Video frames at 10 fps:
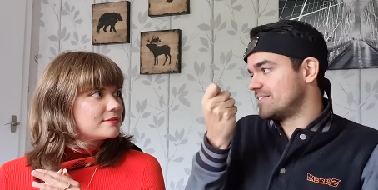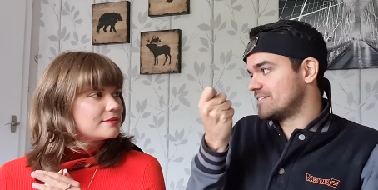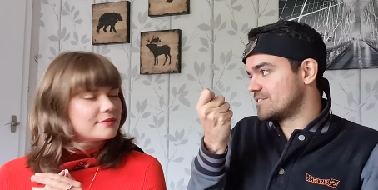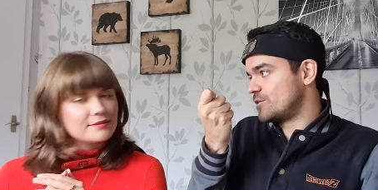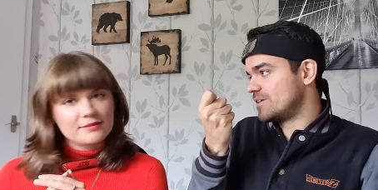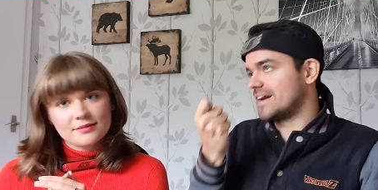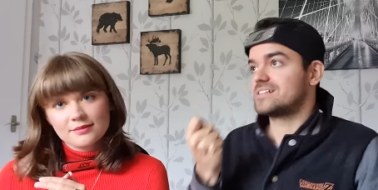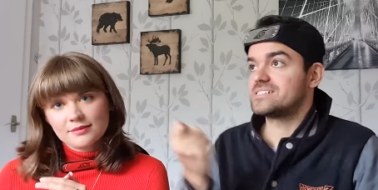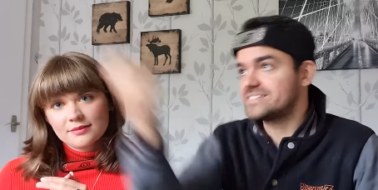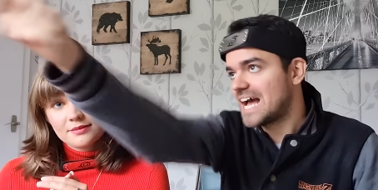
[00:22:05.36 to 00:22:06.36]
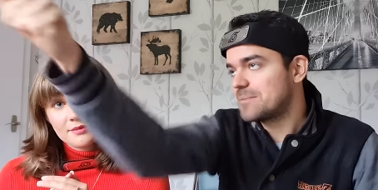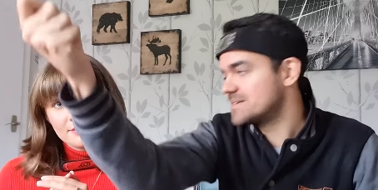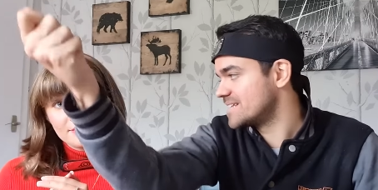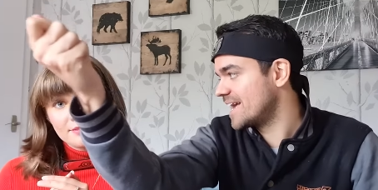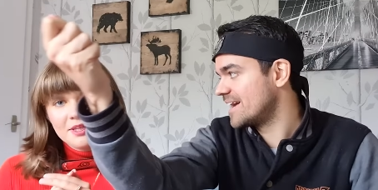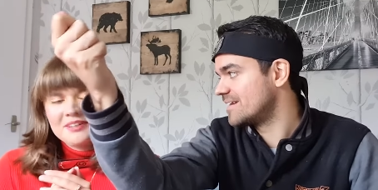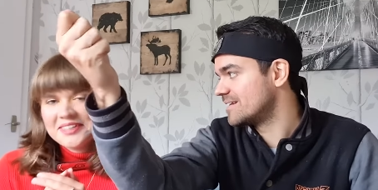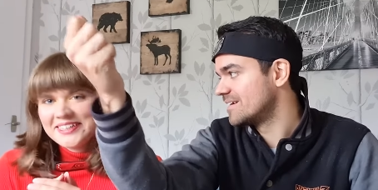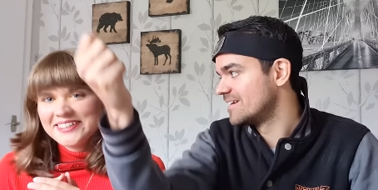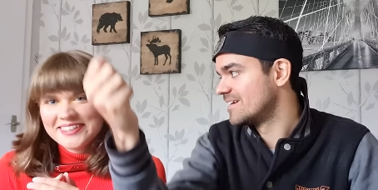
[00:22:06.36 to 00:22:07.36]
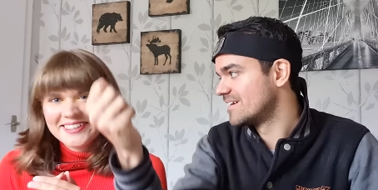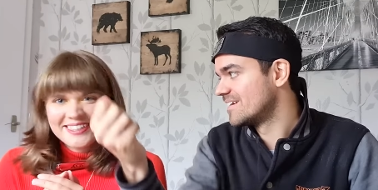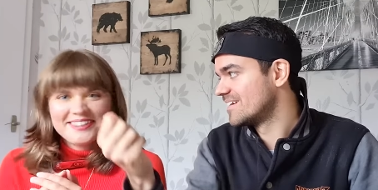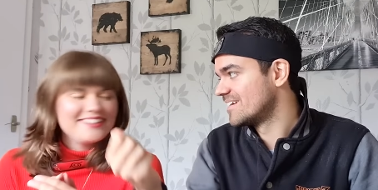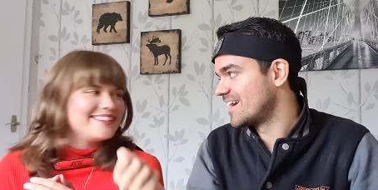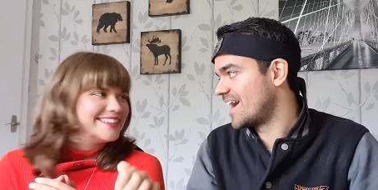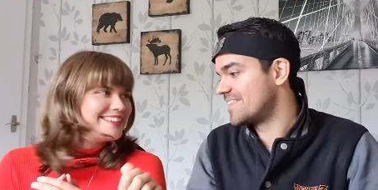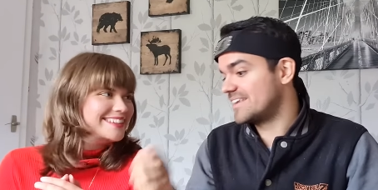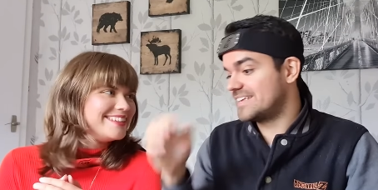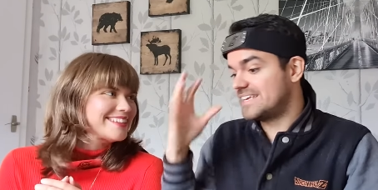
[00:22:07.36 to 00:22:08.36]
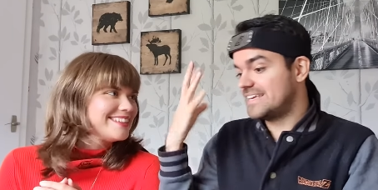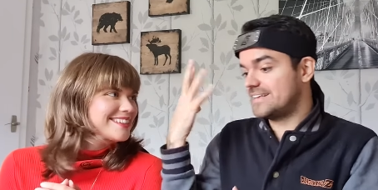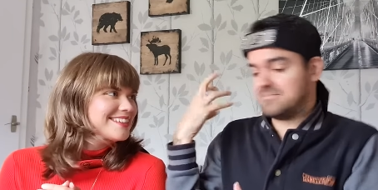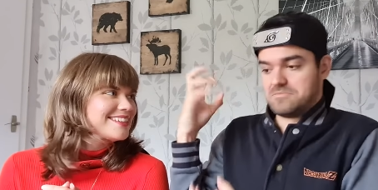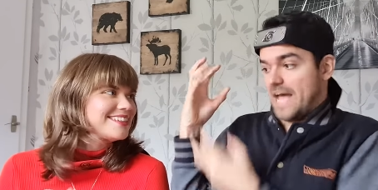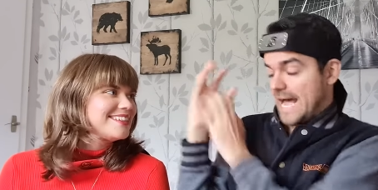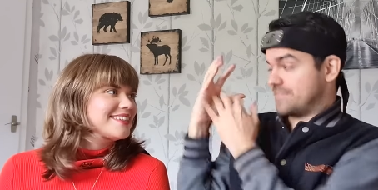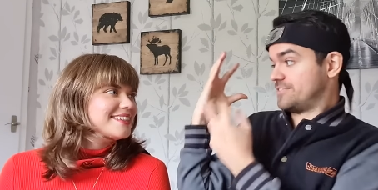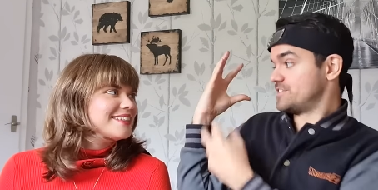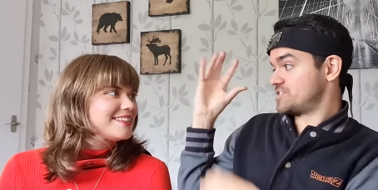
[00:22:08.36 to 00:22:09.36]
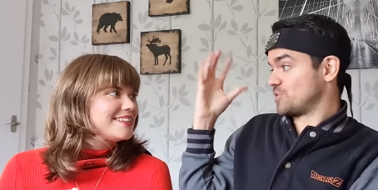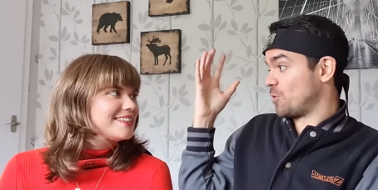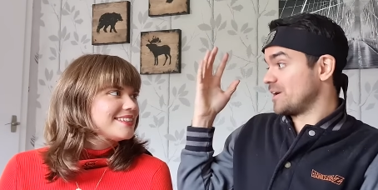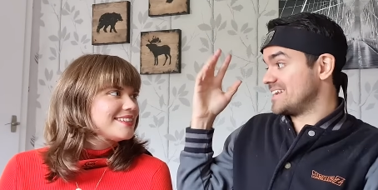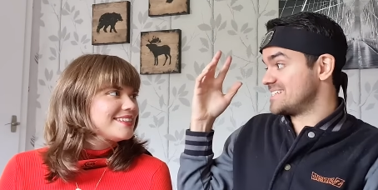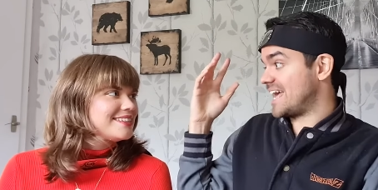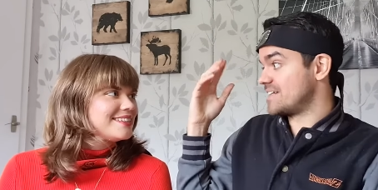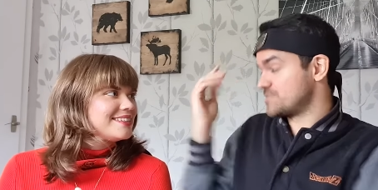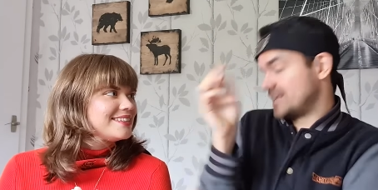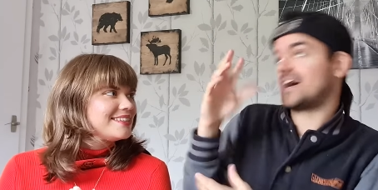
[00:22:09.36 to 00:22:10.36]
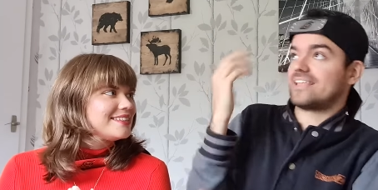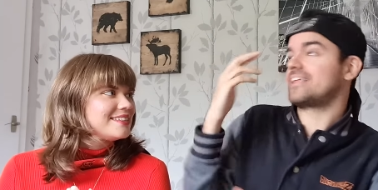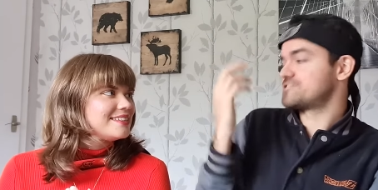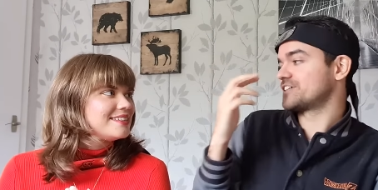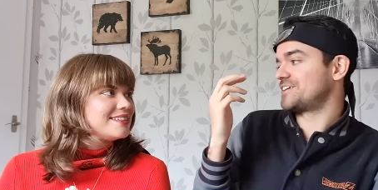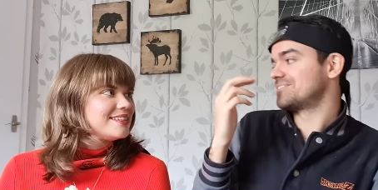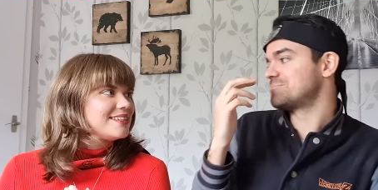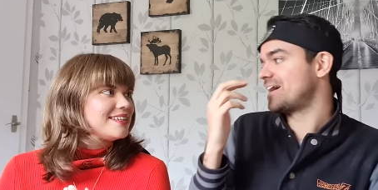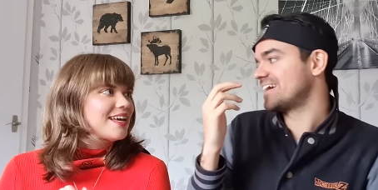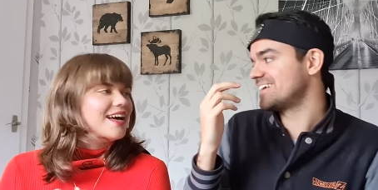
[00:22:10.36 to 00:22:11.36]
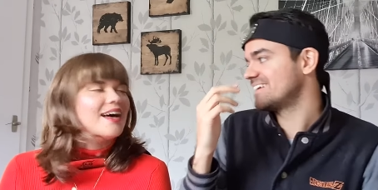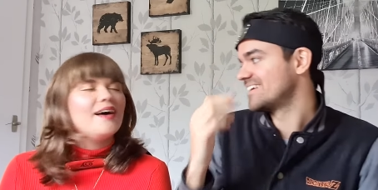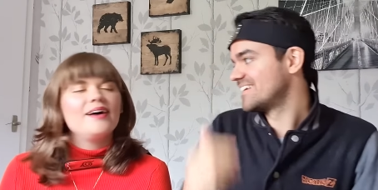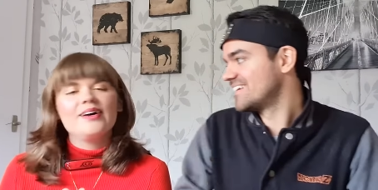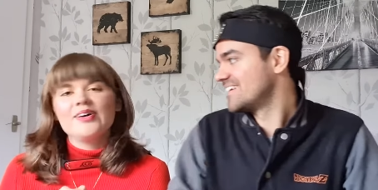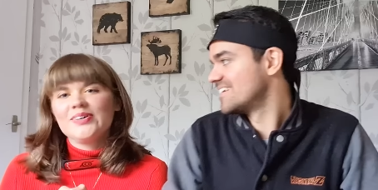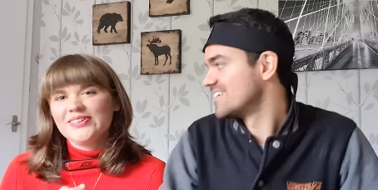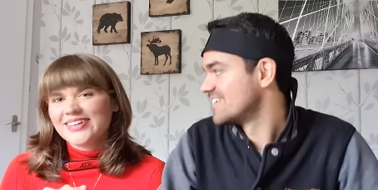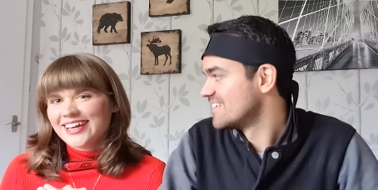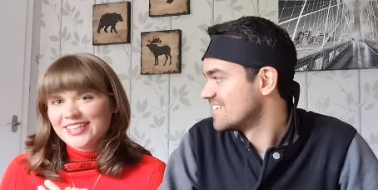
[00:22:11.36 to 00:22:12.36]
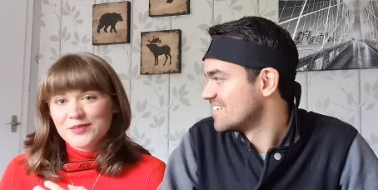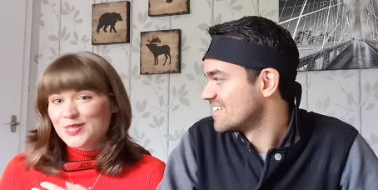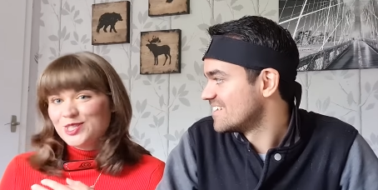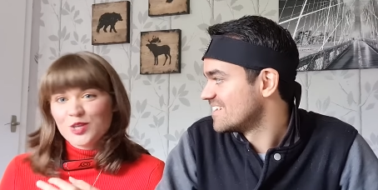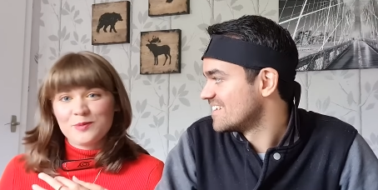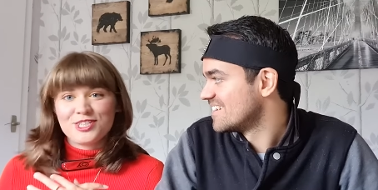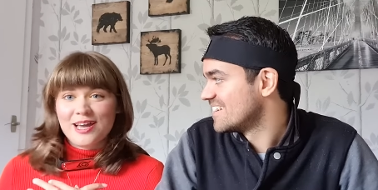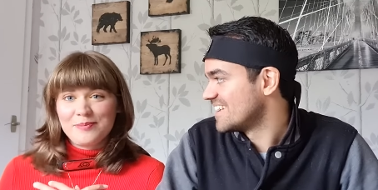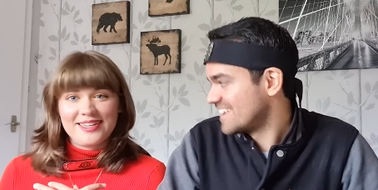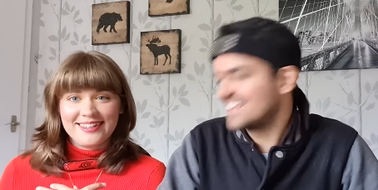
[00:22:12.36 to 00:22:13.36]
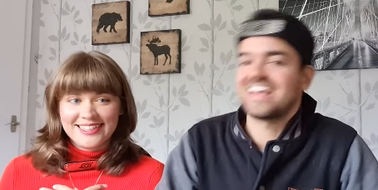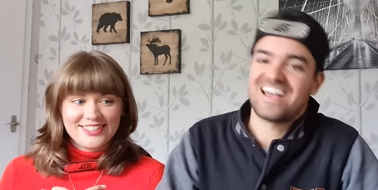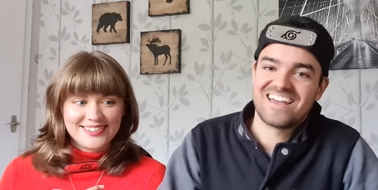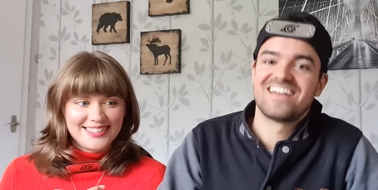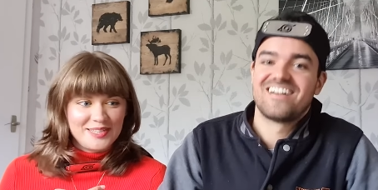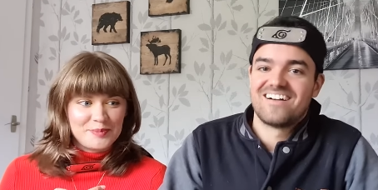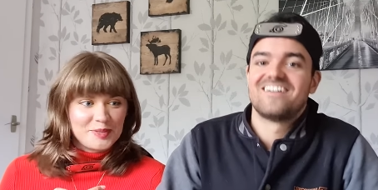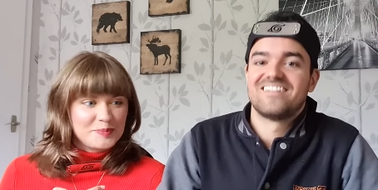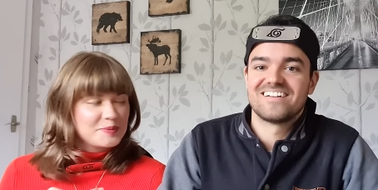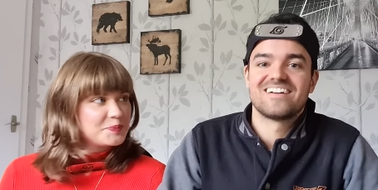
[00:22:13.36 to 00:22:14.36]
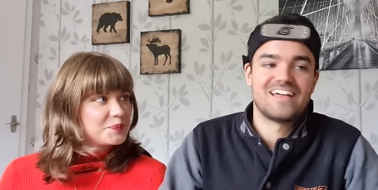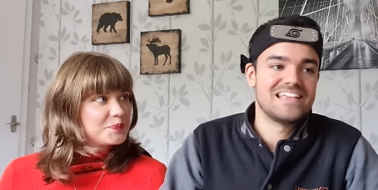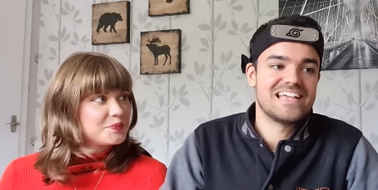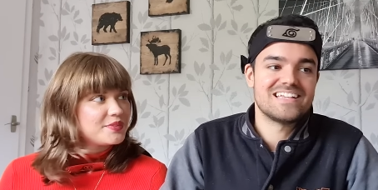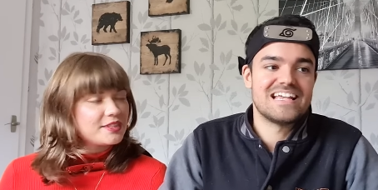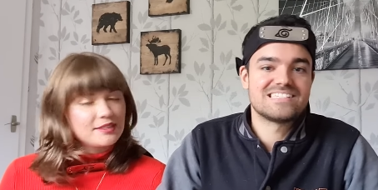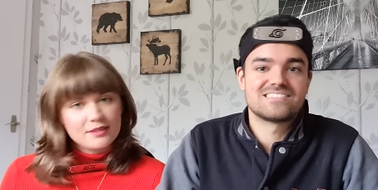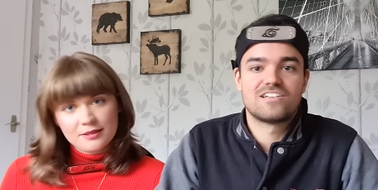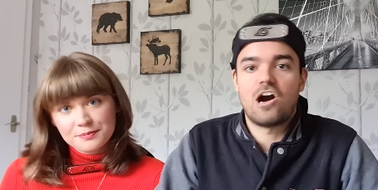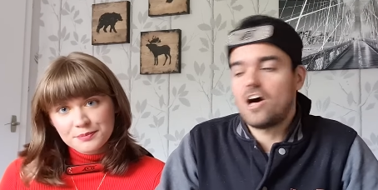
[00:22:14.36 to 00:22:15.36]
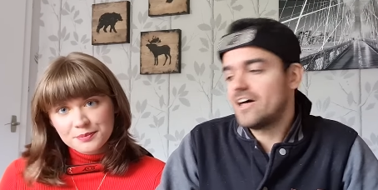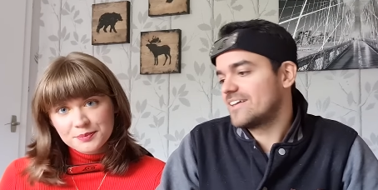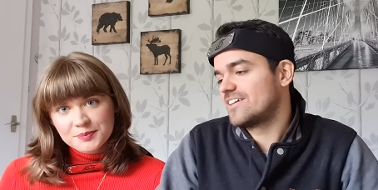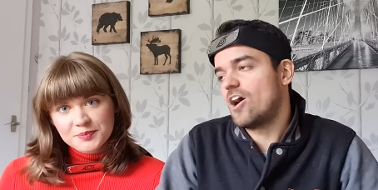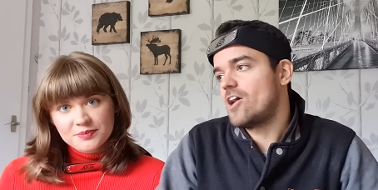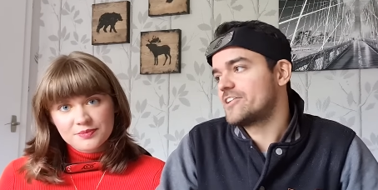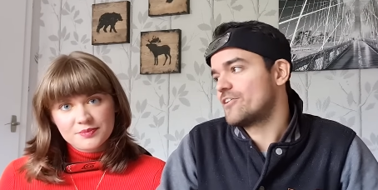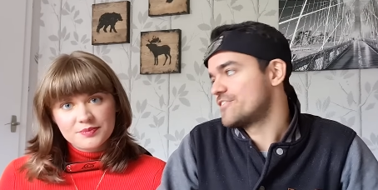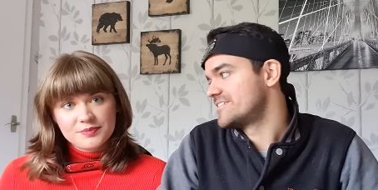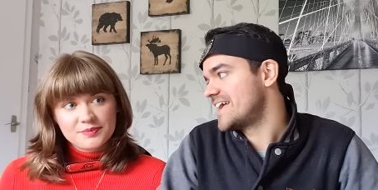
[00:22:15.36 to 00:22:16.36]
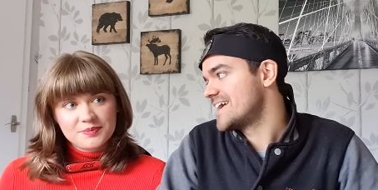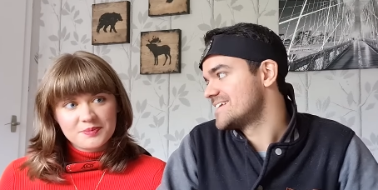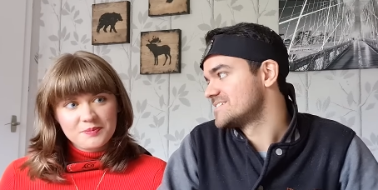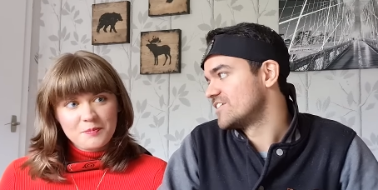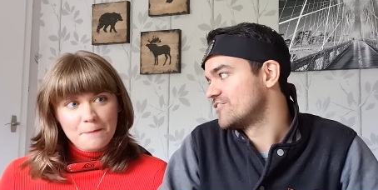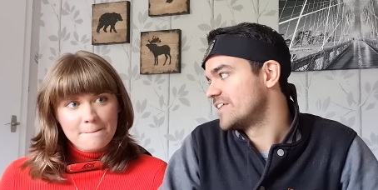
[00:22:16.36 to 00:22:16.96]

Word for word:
Speaker 1: the kunai and stabbed his hand. And then he had the Chidori in his hand, so he got electrocuted by it.
Speaker 2: Oh, okay. There was so much happening. Yeah. I couldn't keep up.
Speaker 1: Uh, it's gone. Gone are the days of